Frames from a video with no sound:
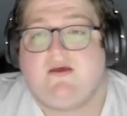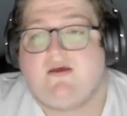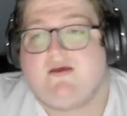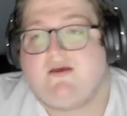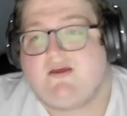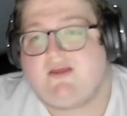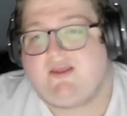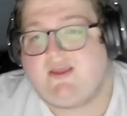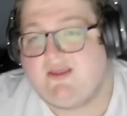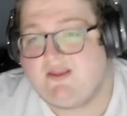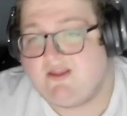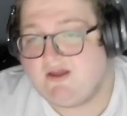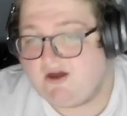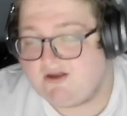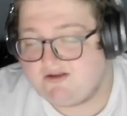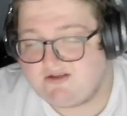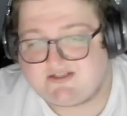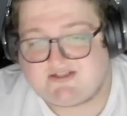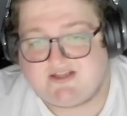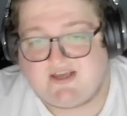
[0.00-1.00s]
He
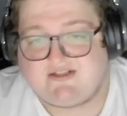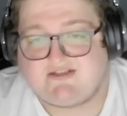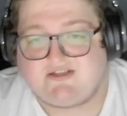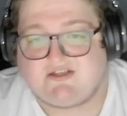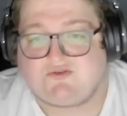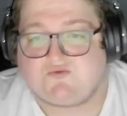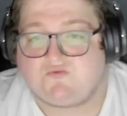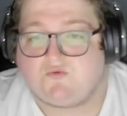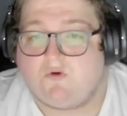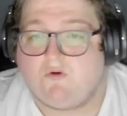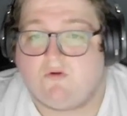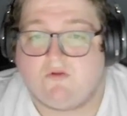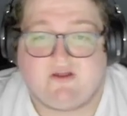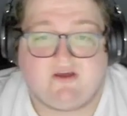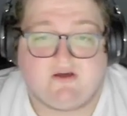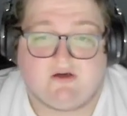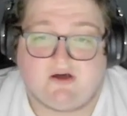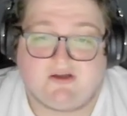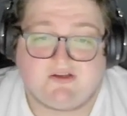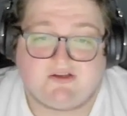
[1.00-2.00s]
understands his role.
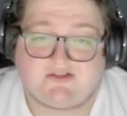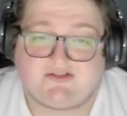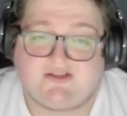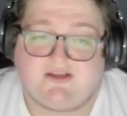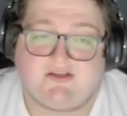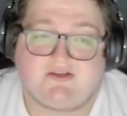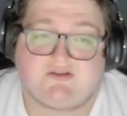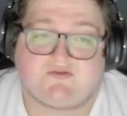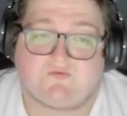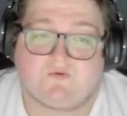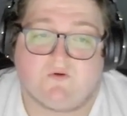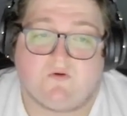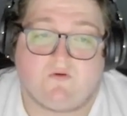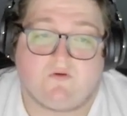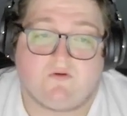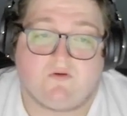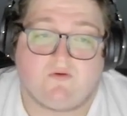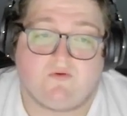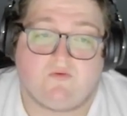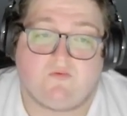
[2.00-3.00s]
He'll understand his
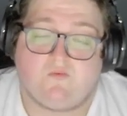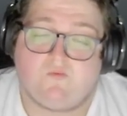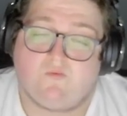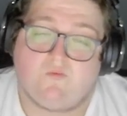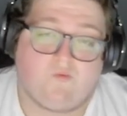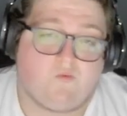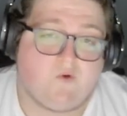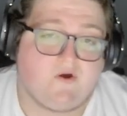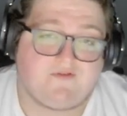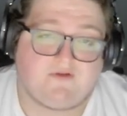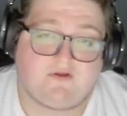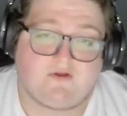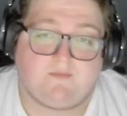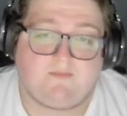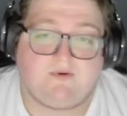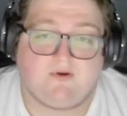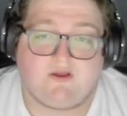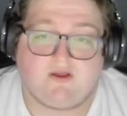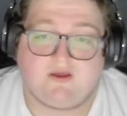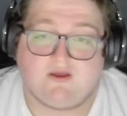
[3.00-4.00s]
role whether you're
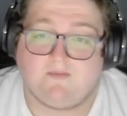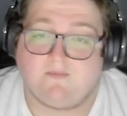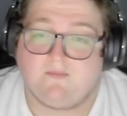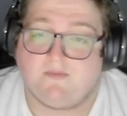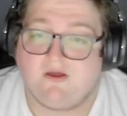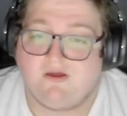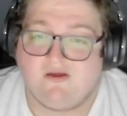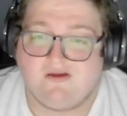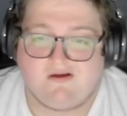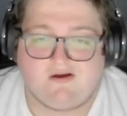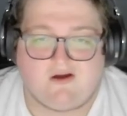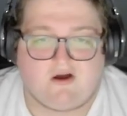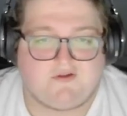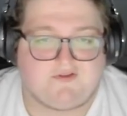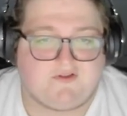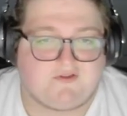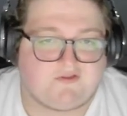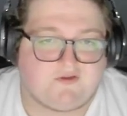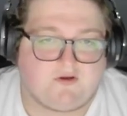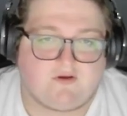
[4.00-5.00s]
putting him on
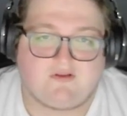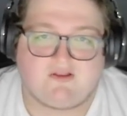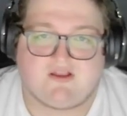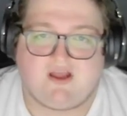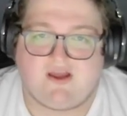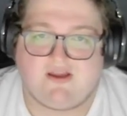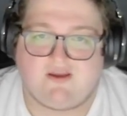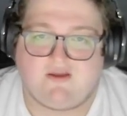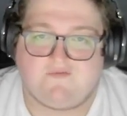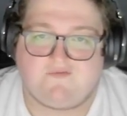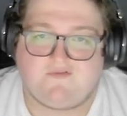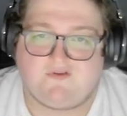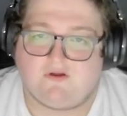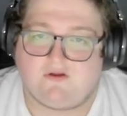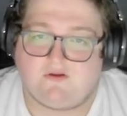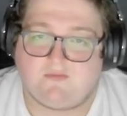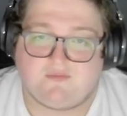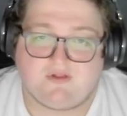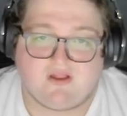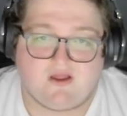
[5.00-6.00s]
the third line of
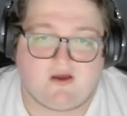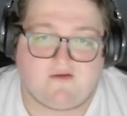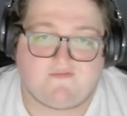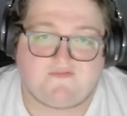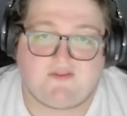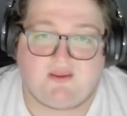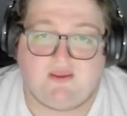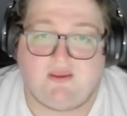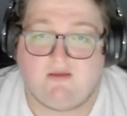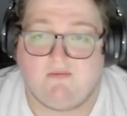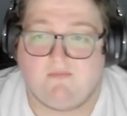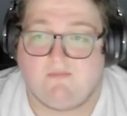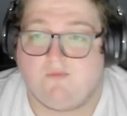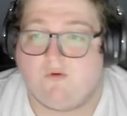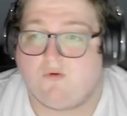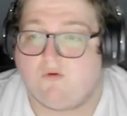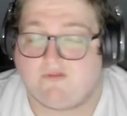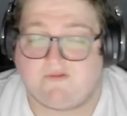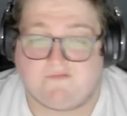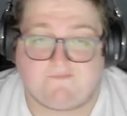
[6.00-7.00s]
your playoff team
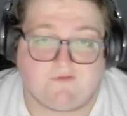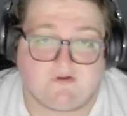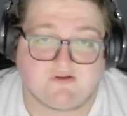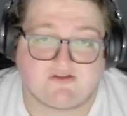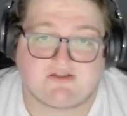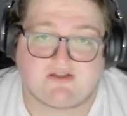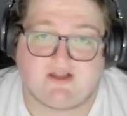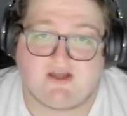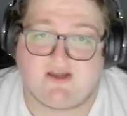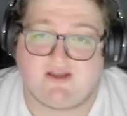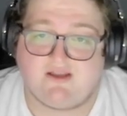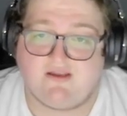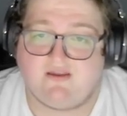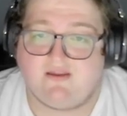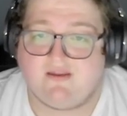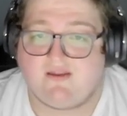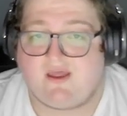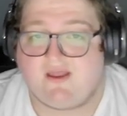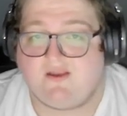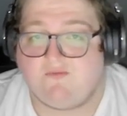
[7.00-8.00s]
or the first line
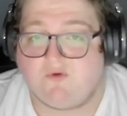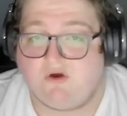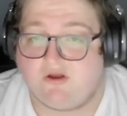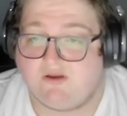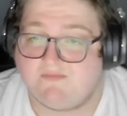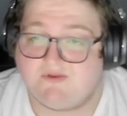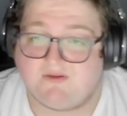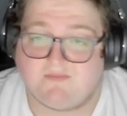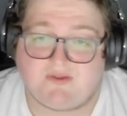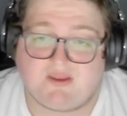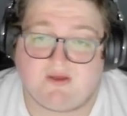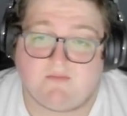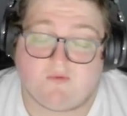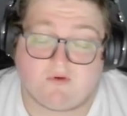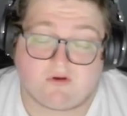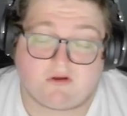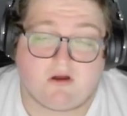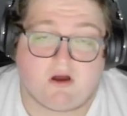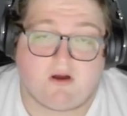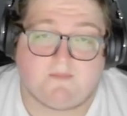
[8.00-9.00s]
and want him to be a
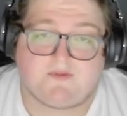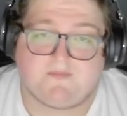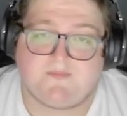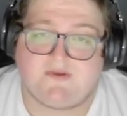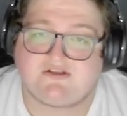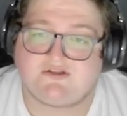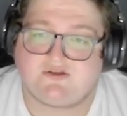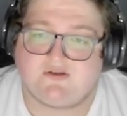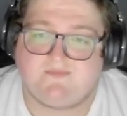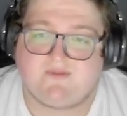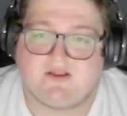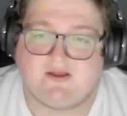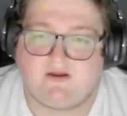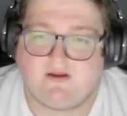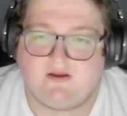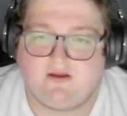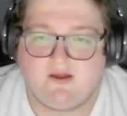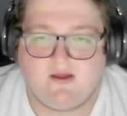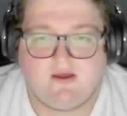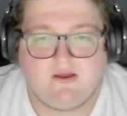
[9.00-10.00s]
more complimentary
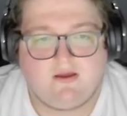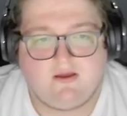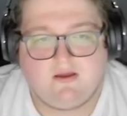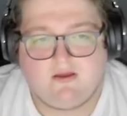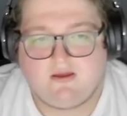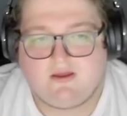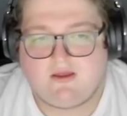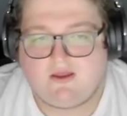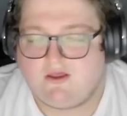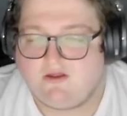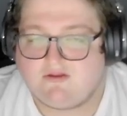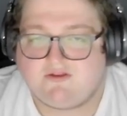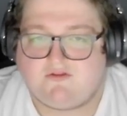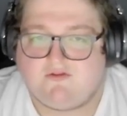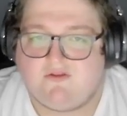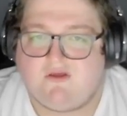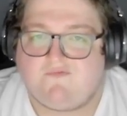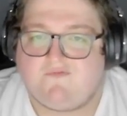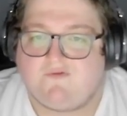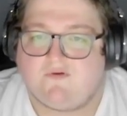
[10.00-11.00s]
player, he'll do
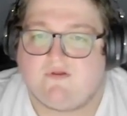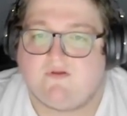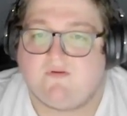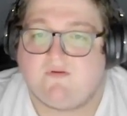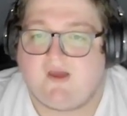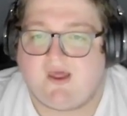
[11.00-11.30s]
that for you.